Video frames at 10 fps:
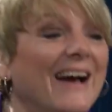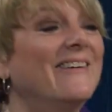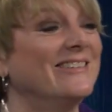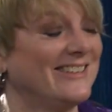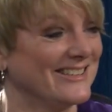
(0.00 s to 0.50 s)

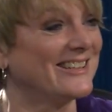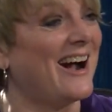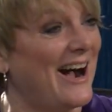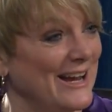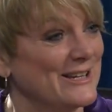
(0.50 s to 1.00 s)
which is
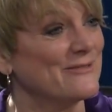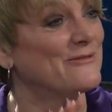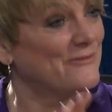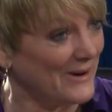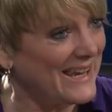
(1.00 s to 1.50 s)
kind of
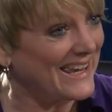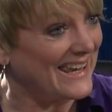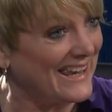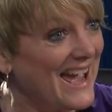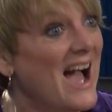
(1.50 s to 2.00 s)

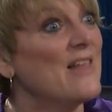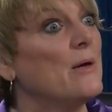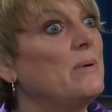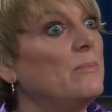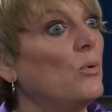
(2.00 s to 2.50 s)
freaky,
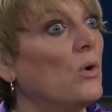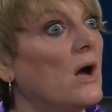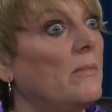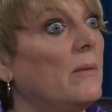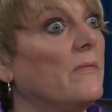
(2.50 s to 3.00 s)
that people will
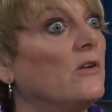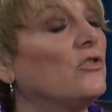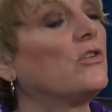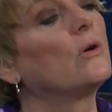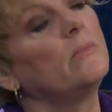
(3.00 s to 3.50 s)
come up and
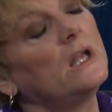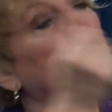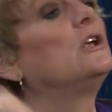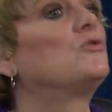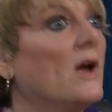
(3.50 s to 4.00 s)
they're
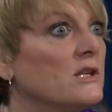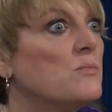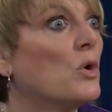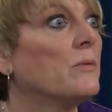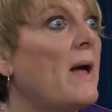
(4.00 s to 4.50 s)
immediately
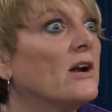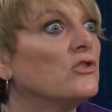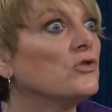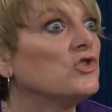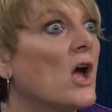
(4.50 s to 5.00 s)
transported back
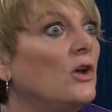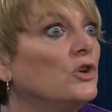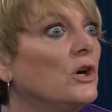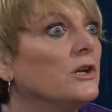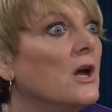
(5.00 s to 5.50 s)
to their
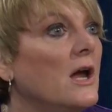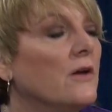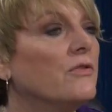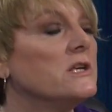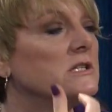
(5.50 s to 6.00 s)
childhood.
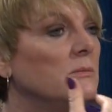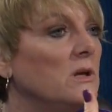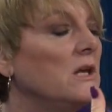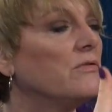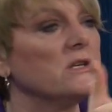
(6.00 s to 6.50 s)
If they see
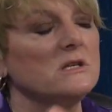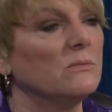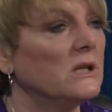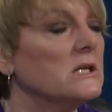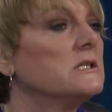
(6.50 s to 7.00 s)
me, if they see
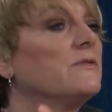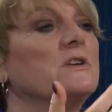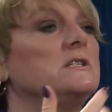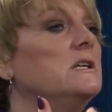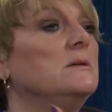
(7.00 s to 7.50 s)
Melissa, if
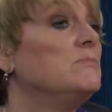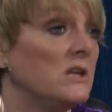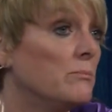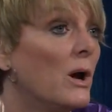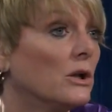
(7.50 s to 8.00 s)
they see
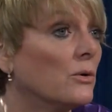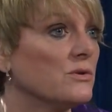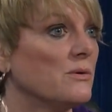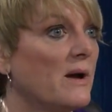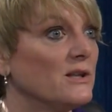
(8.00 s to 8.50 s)
Dean Butler,
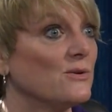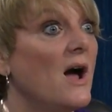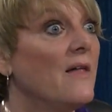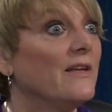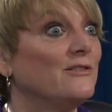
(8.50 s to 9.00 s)
who's Almanzo,
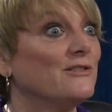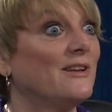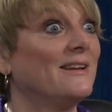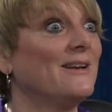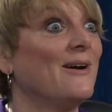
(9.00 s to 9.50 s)
they just
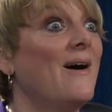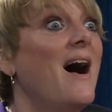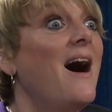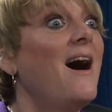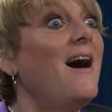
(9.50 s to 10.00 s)
suddenly go,
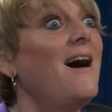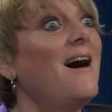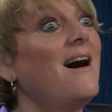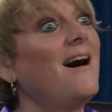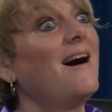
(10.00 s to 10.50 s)

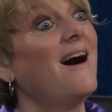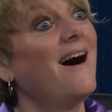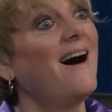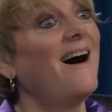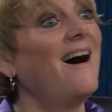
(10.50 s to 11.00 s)

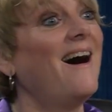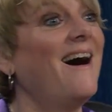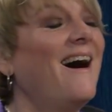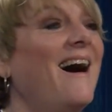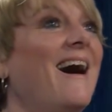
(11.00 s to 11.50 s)

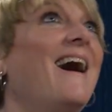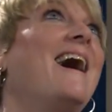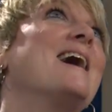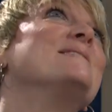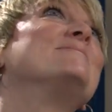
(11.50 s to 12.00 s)

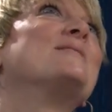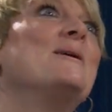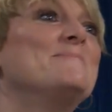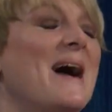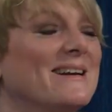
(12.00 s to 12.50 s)
I've
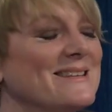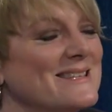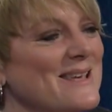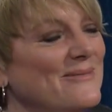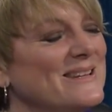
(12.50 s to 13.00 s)
gone back to the
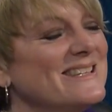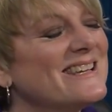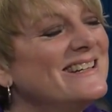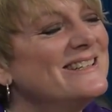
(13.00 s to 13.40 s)
70s.